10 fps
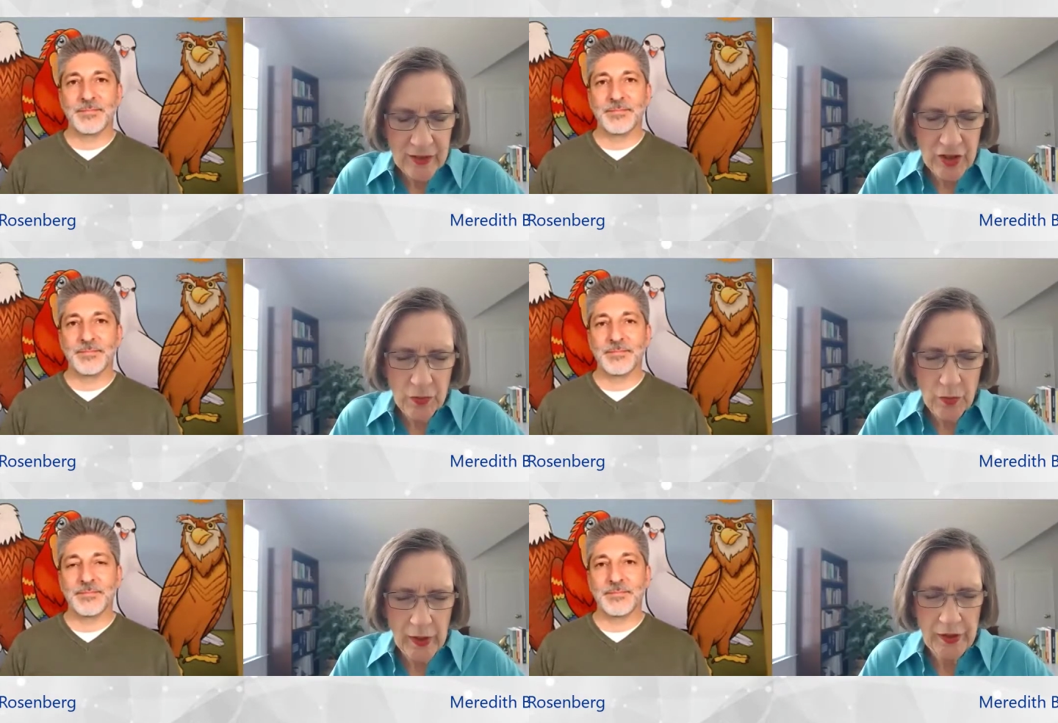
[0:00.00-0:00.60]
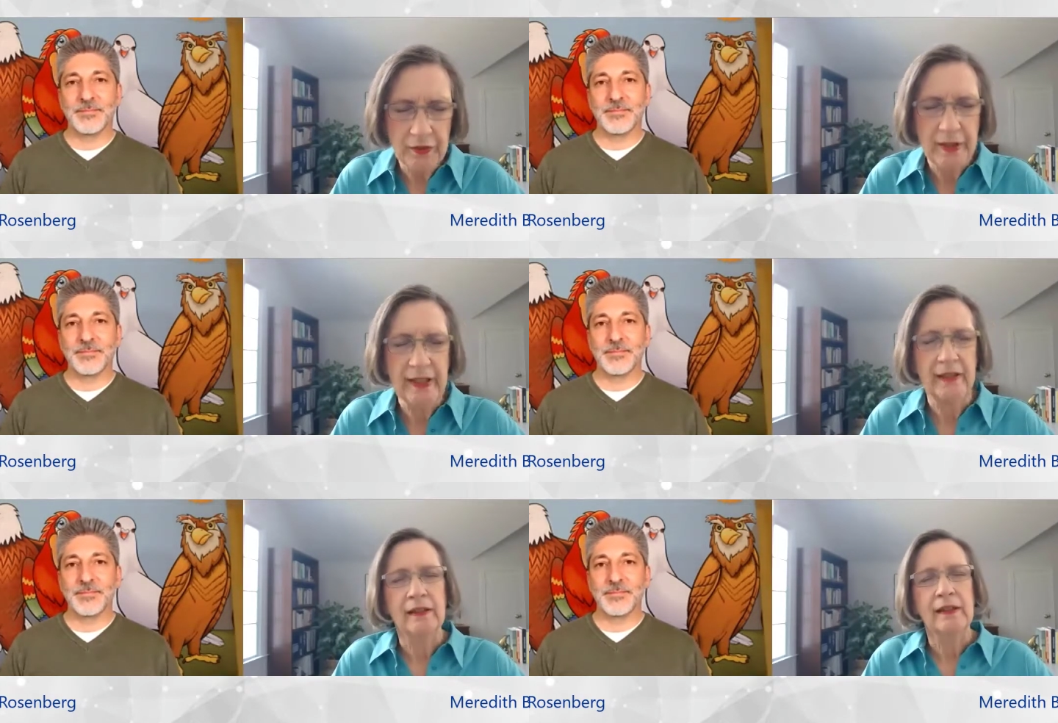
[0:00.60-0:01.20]
Speaker 1: just
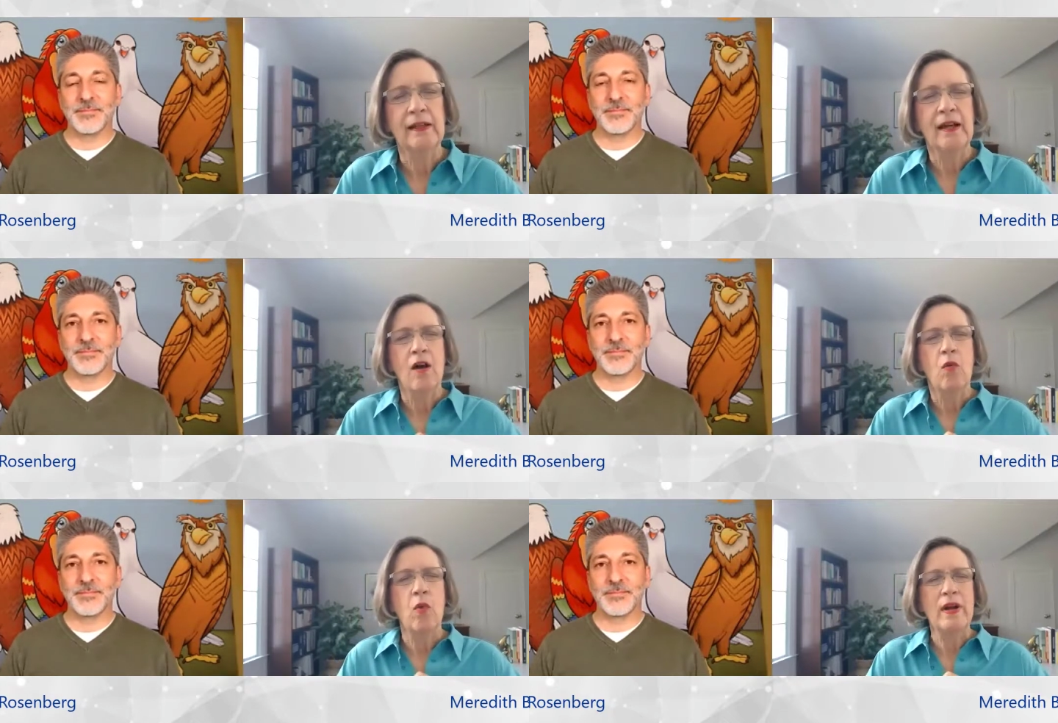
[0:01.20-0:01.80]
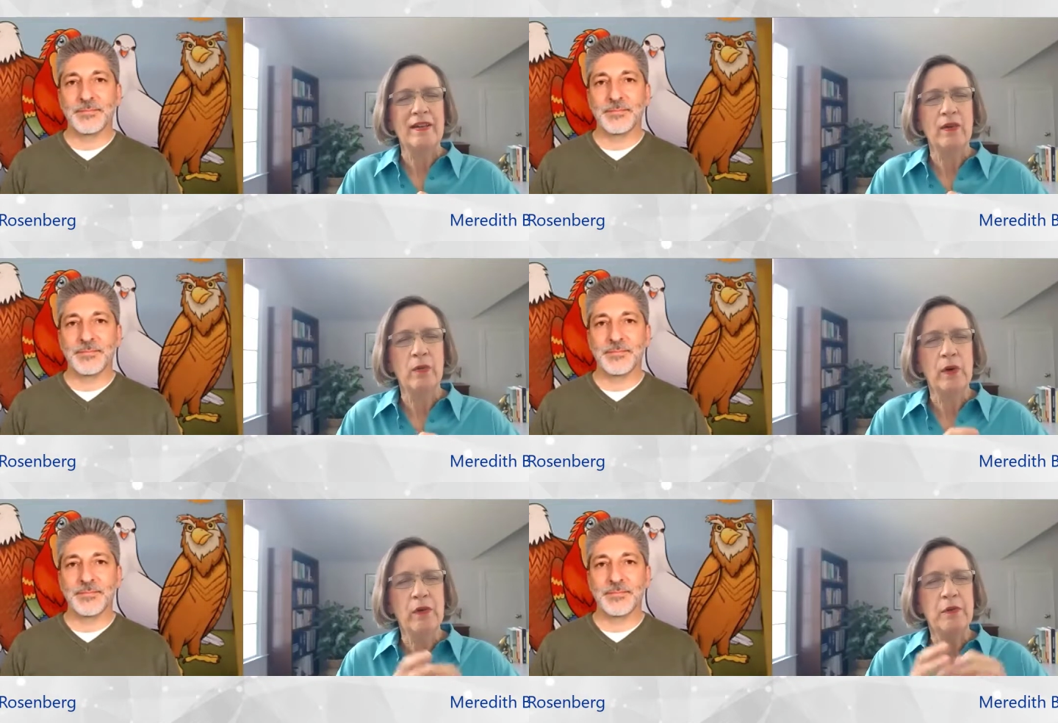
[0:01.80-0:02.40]
wondering
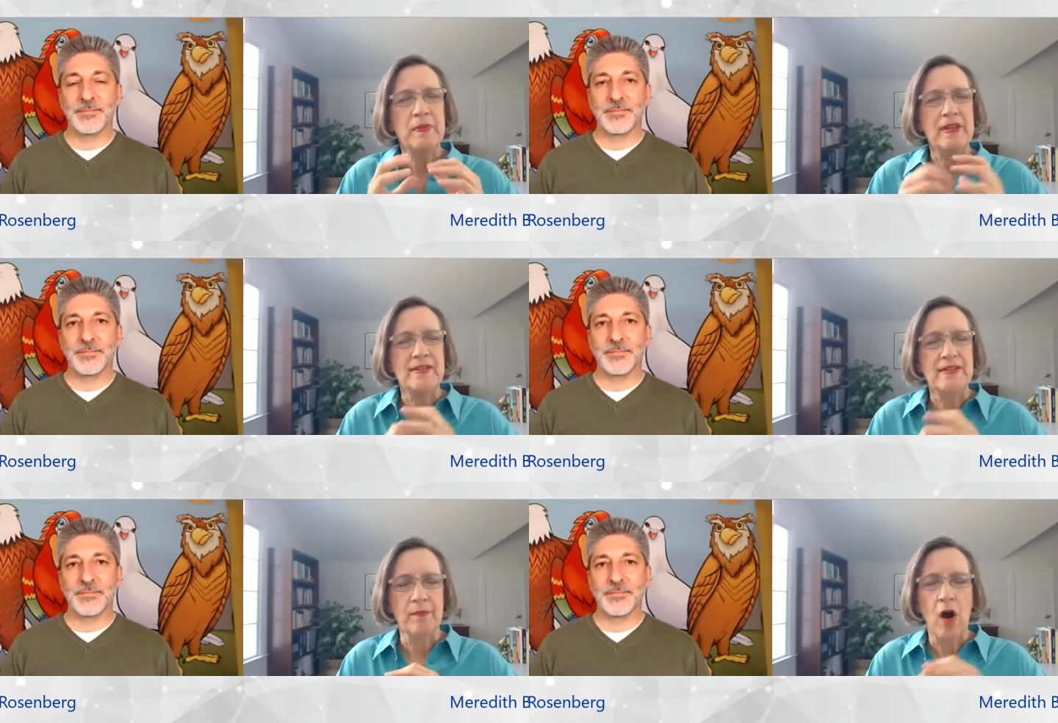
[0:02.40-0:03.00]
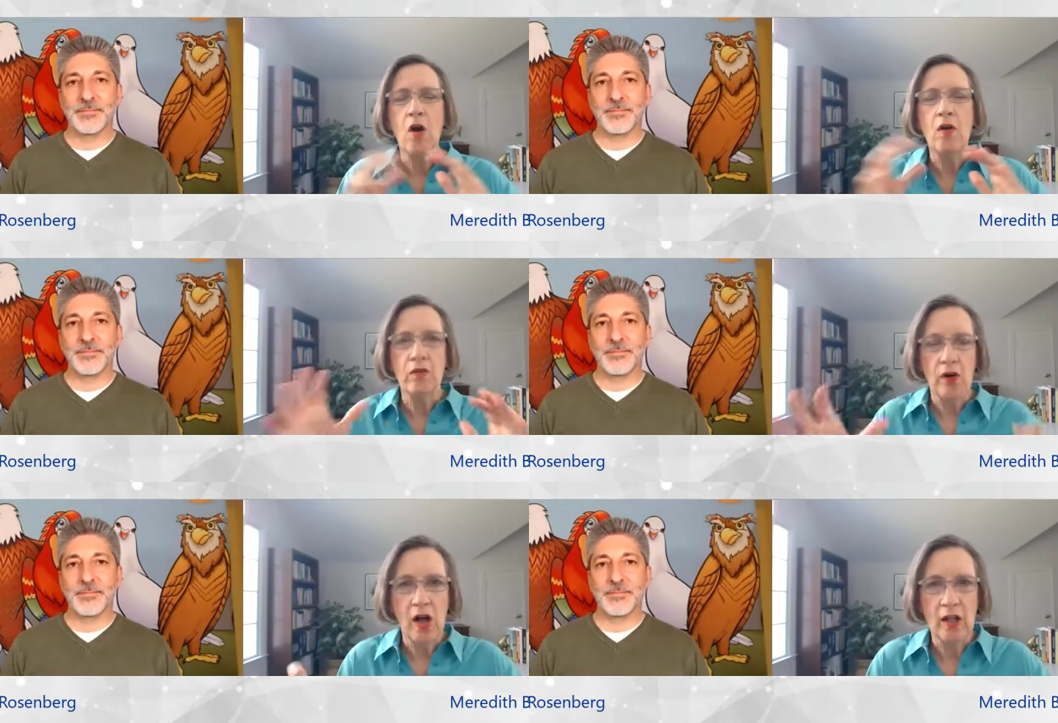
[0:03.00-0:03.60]
what would be some
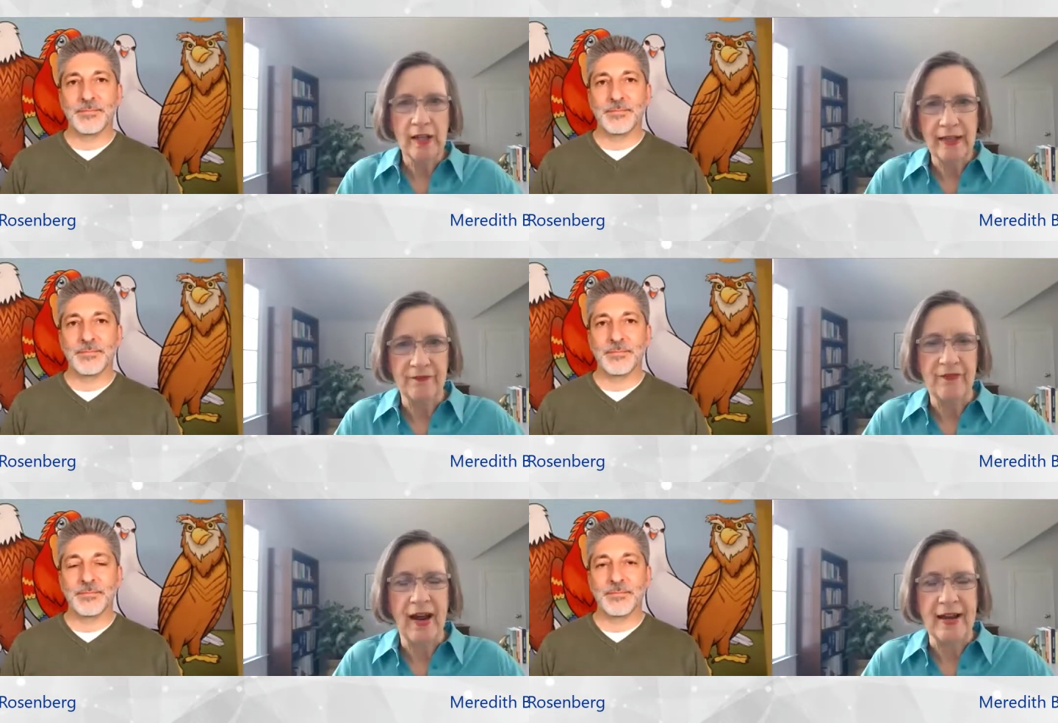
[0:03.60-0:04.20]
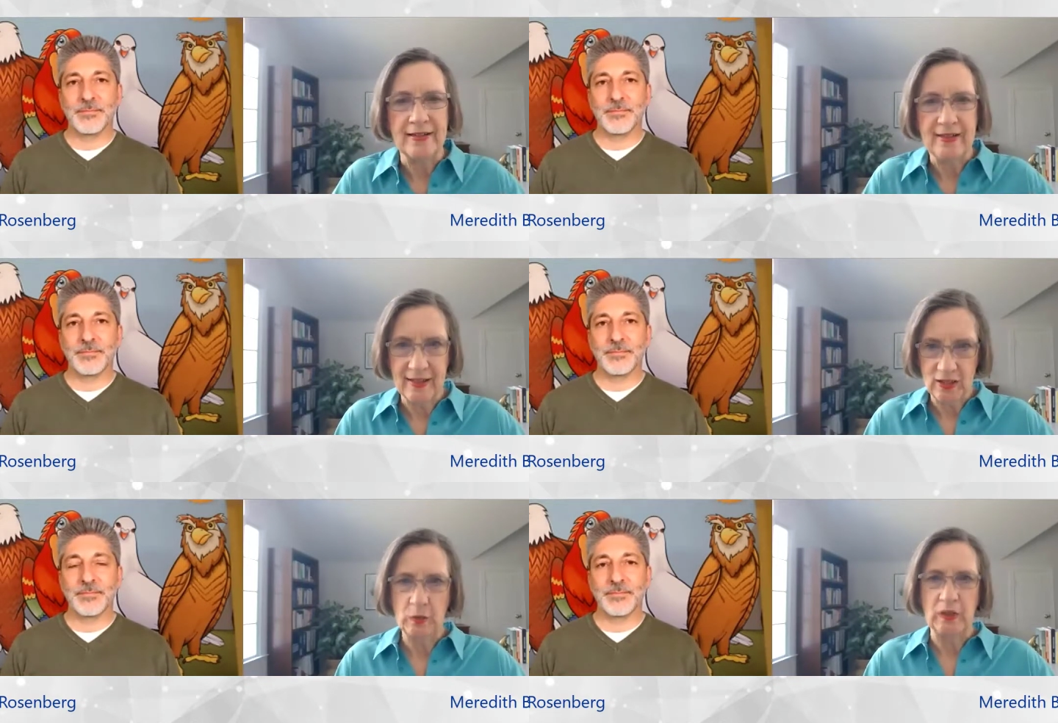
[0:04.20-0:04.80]
overall advice that
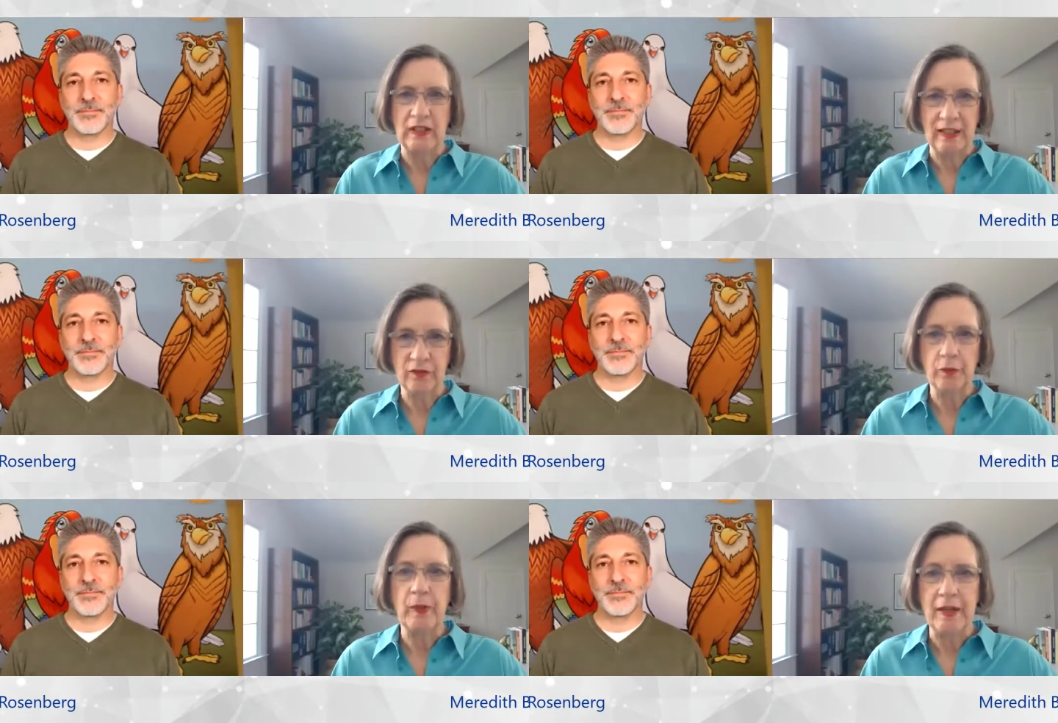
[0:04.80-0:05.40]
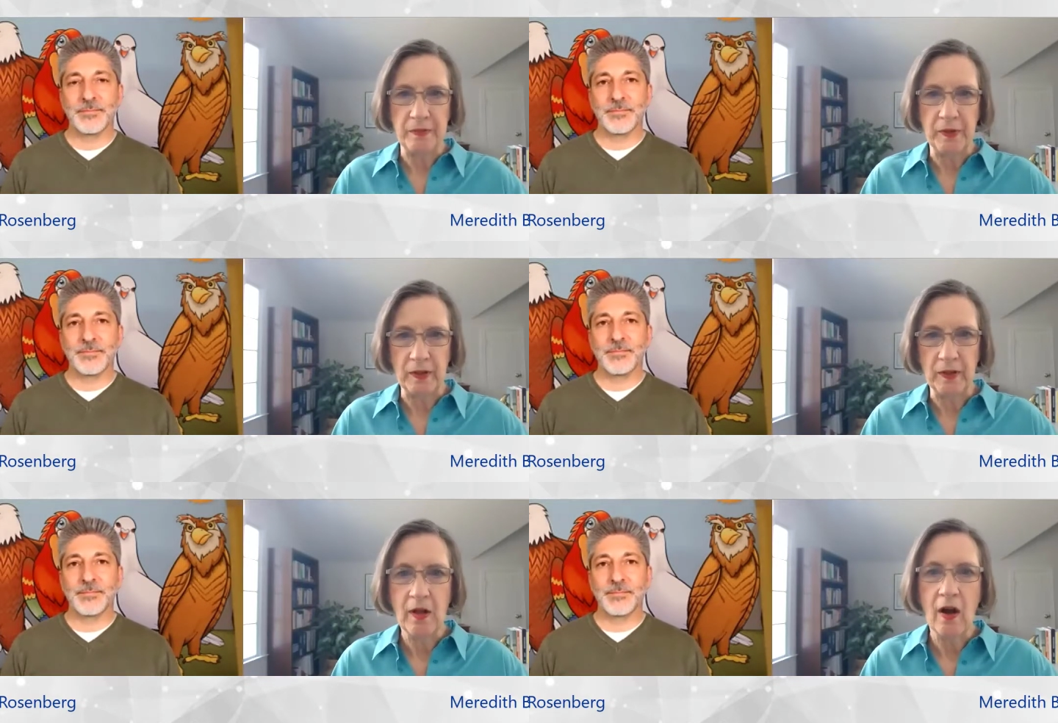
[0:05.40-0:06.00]
you would give
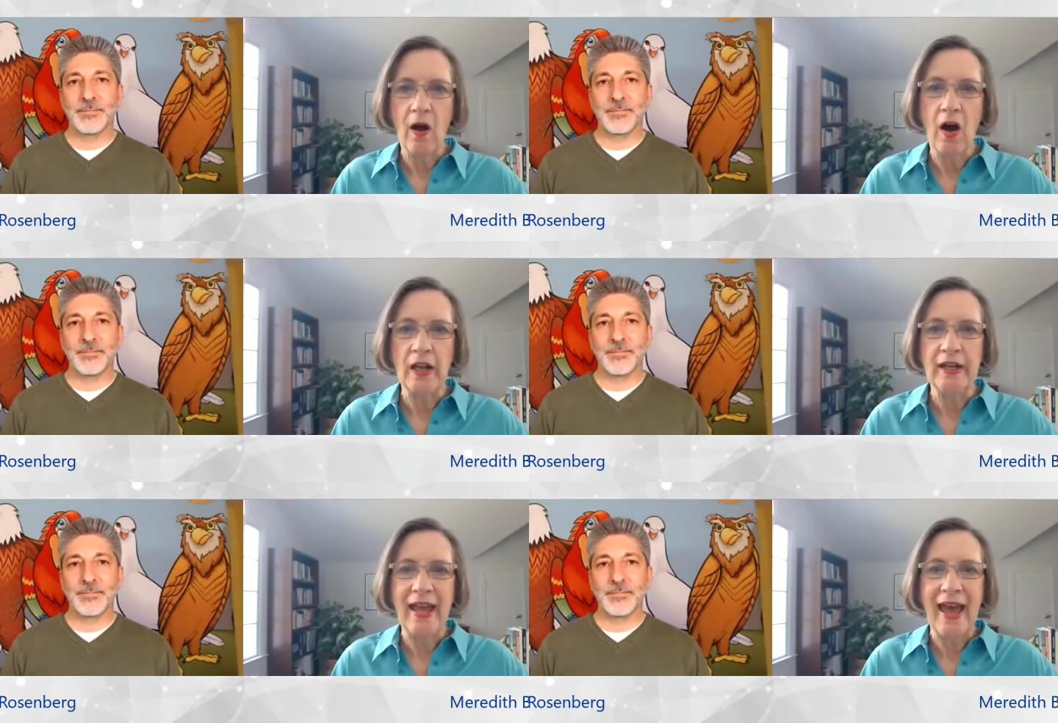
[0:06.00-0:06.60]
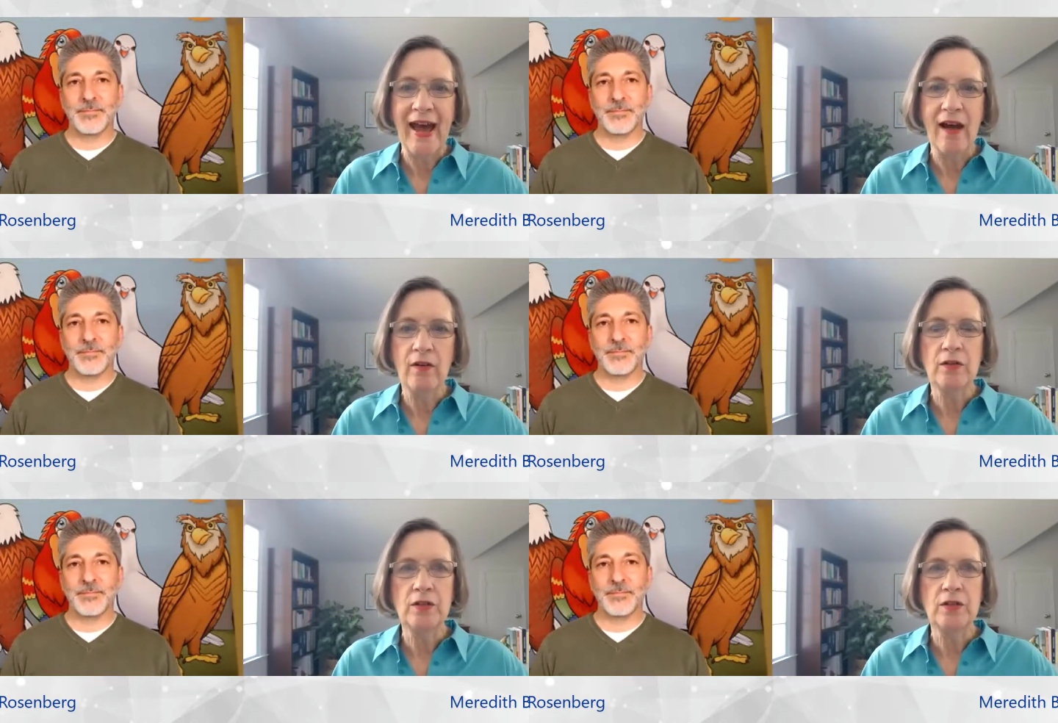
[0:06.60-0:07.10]
people on how